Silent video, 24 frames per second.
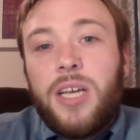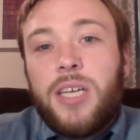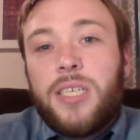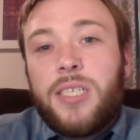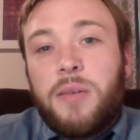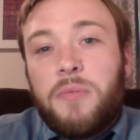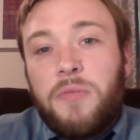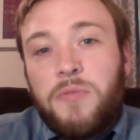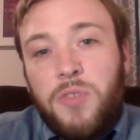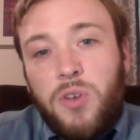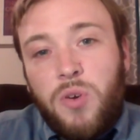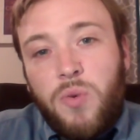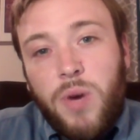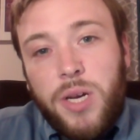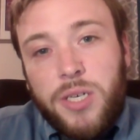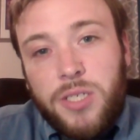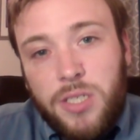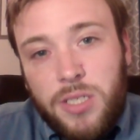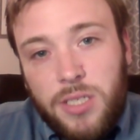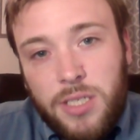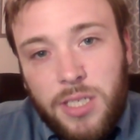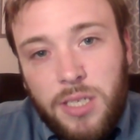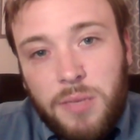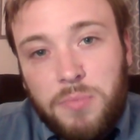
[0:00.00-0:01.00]
some of the
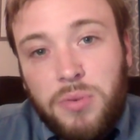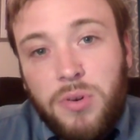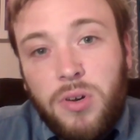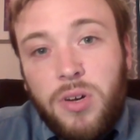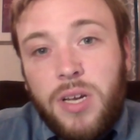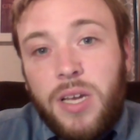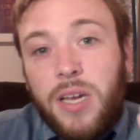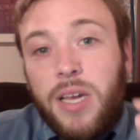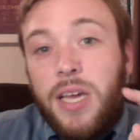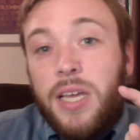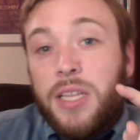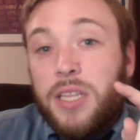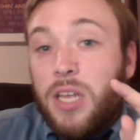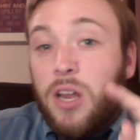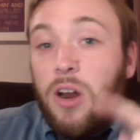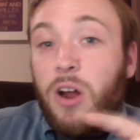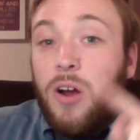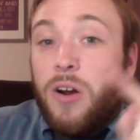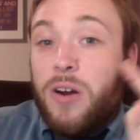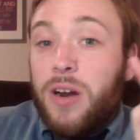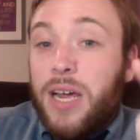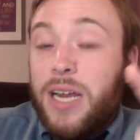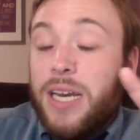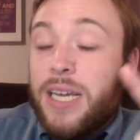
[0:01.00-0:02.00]
questions in the book that
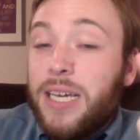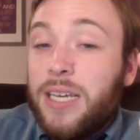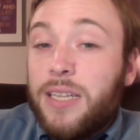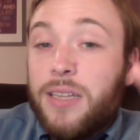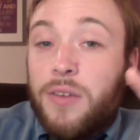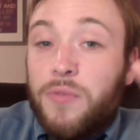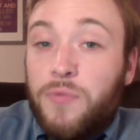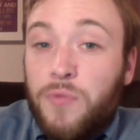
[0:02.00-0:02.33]
are not in